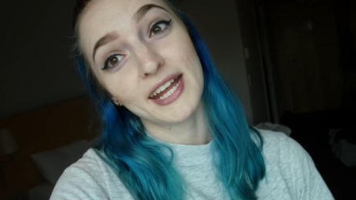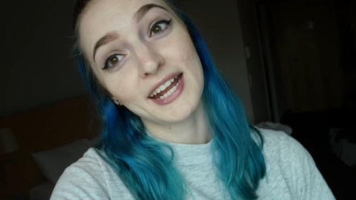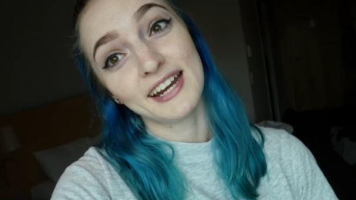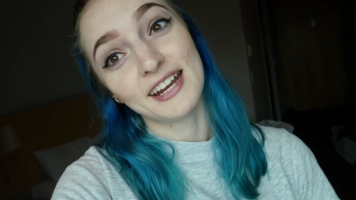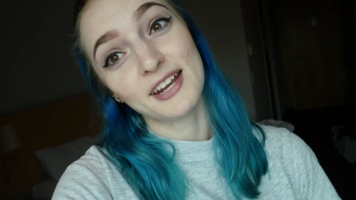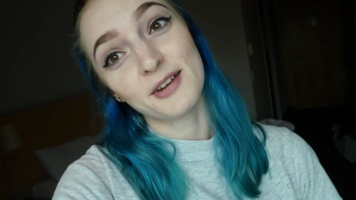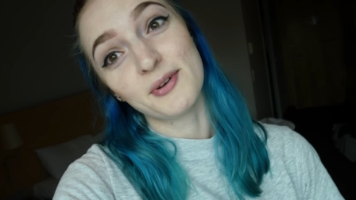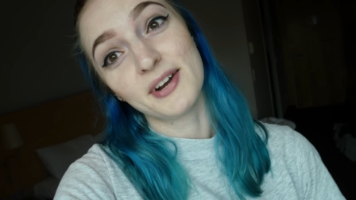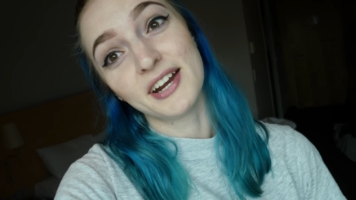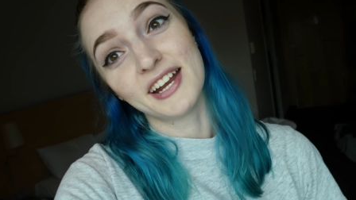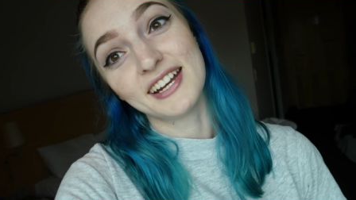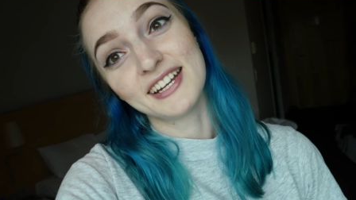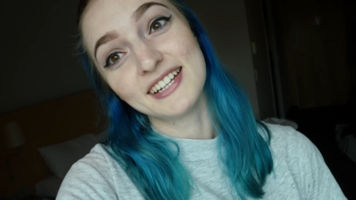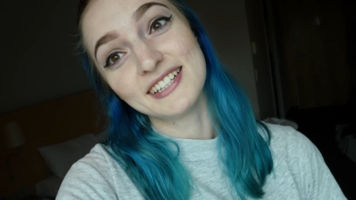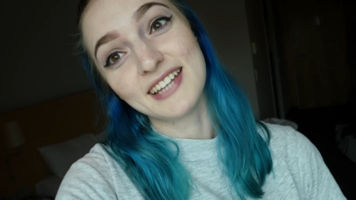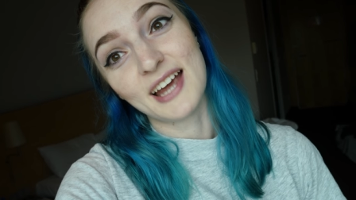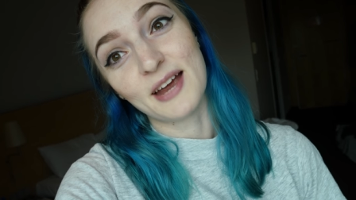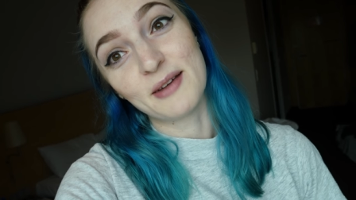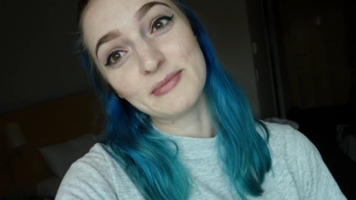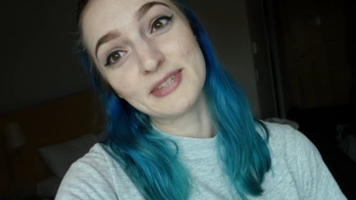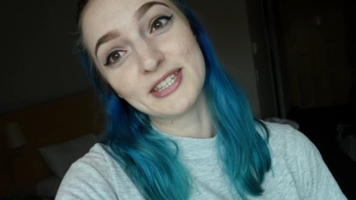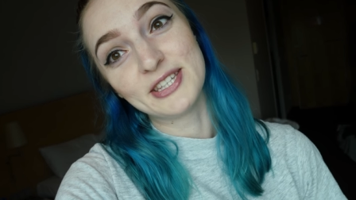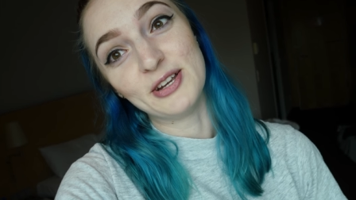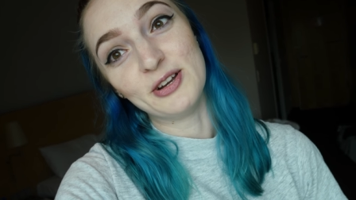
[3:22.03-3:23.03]
getting one
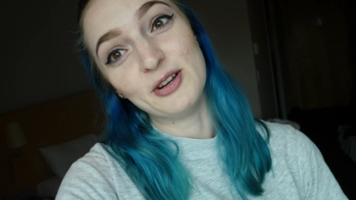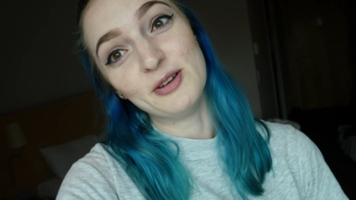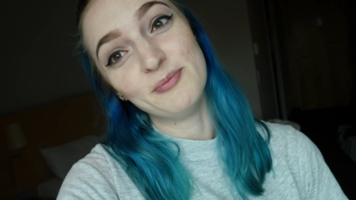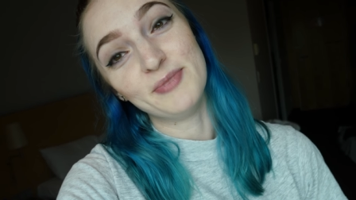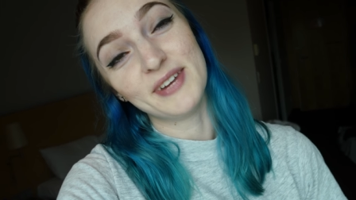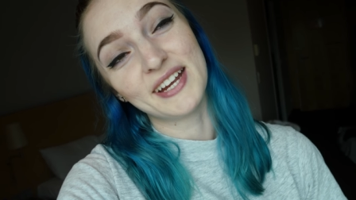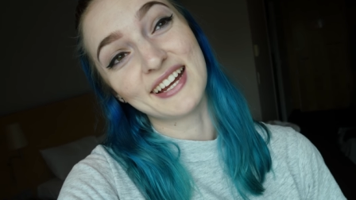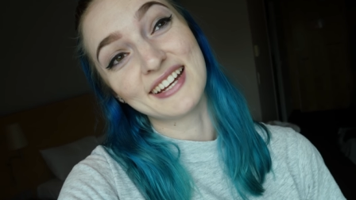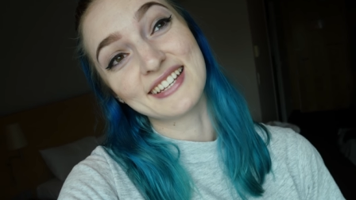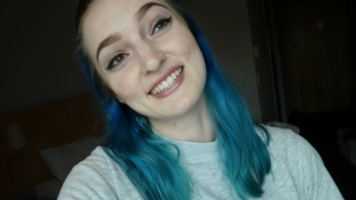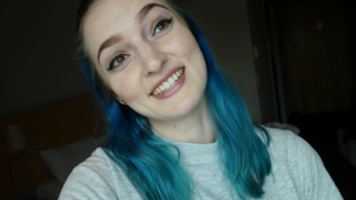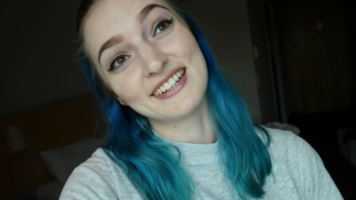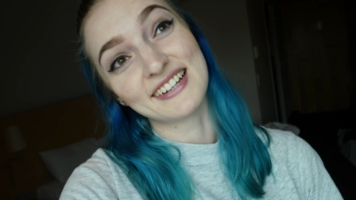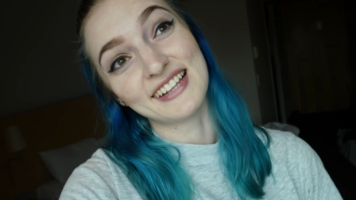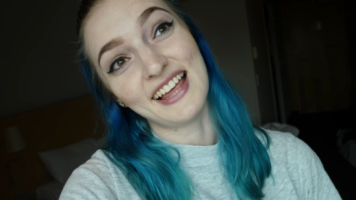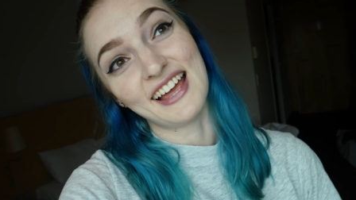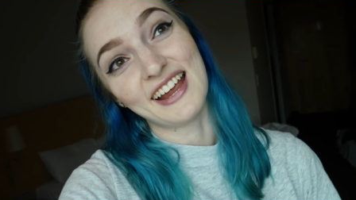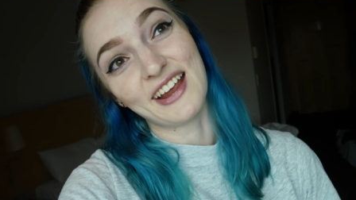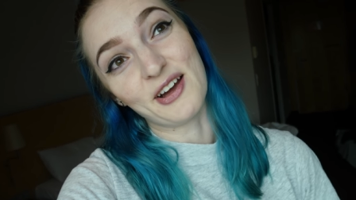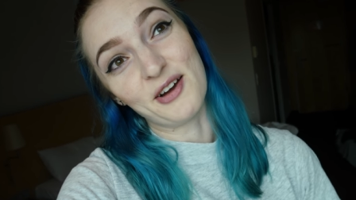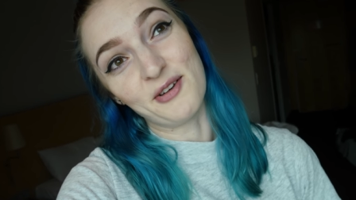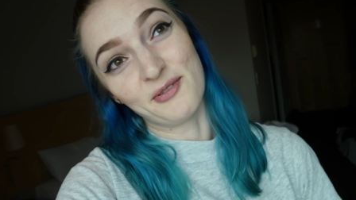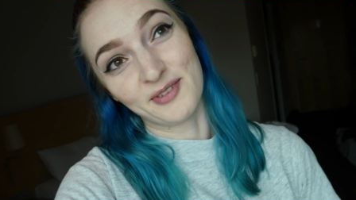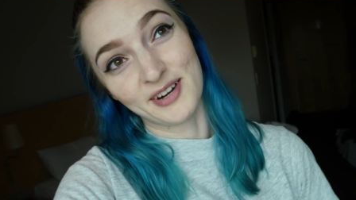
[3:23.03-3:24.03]
anytime soon because they're
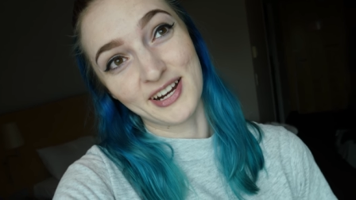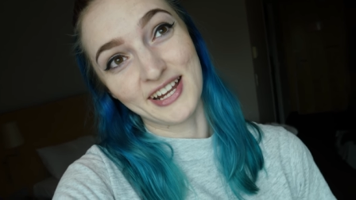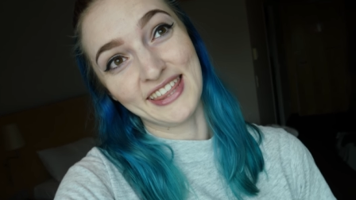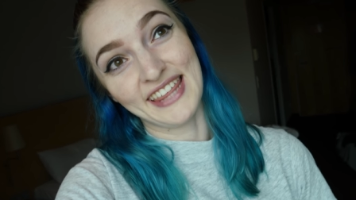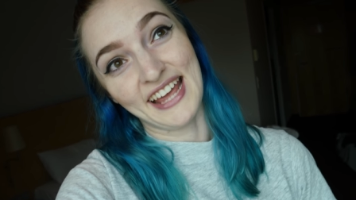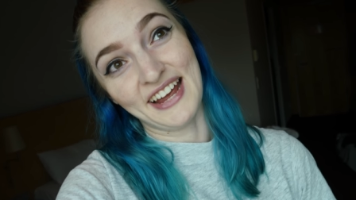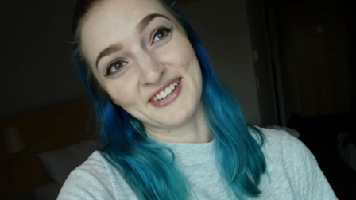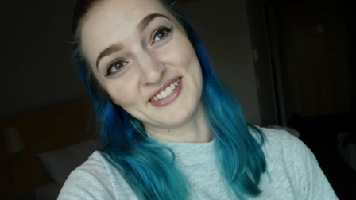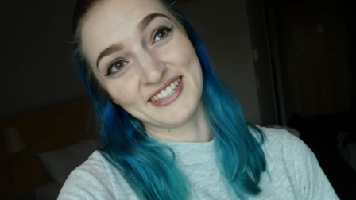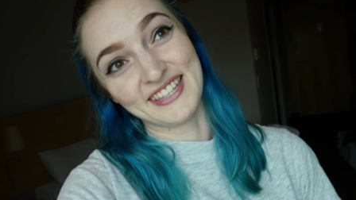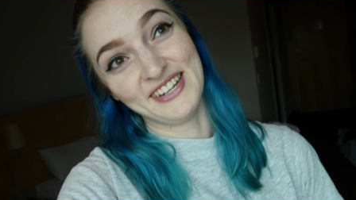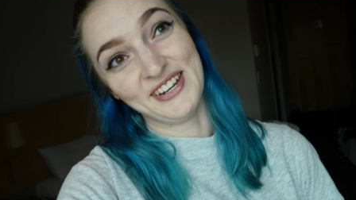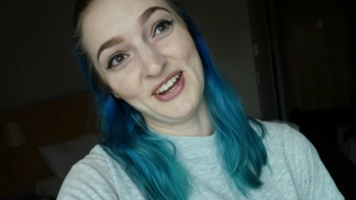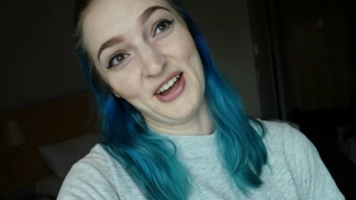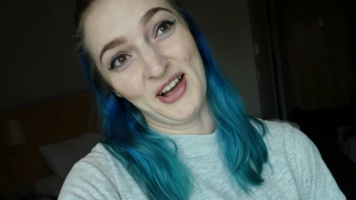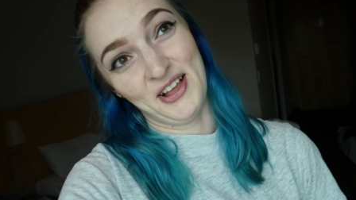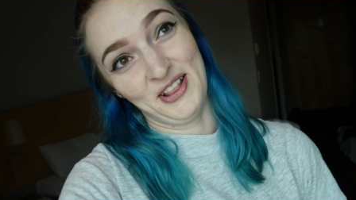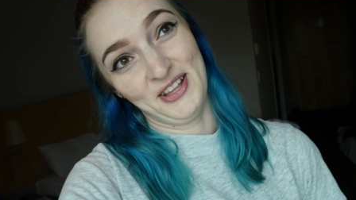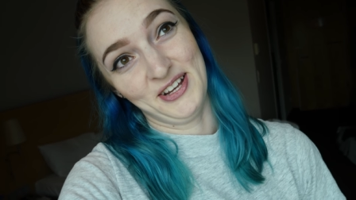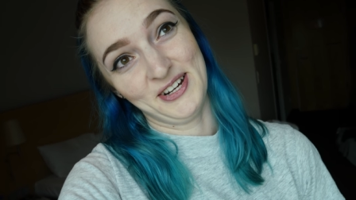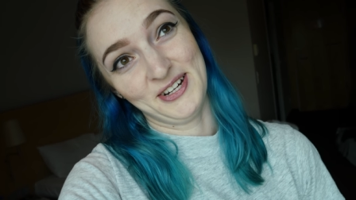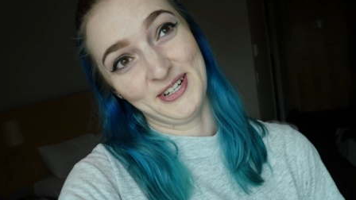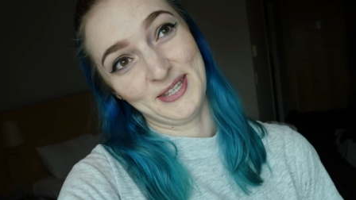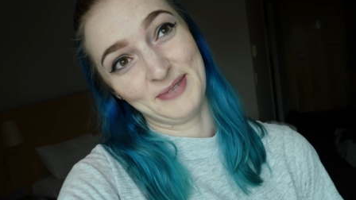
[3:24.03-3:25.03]
like over a thousand
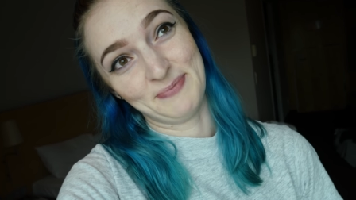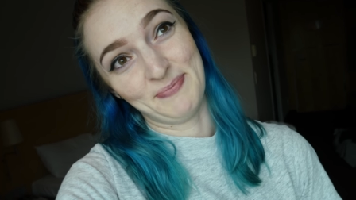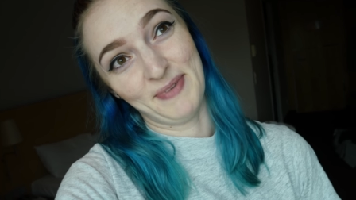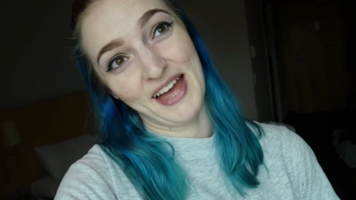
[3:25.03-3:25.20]
dollars,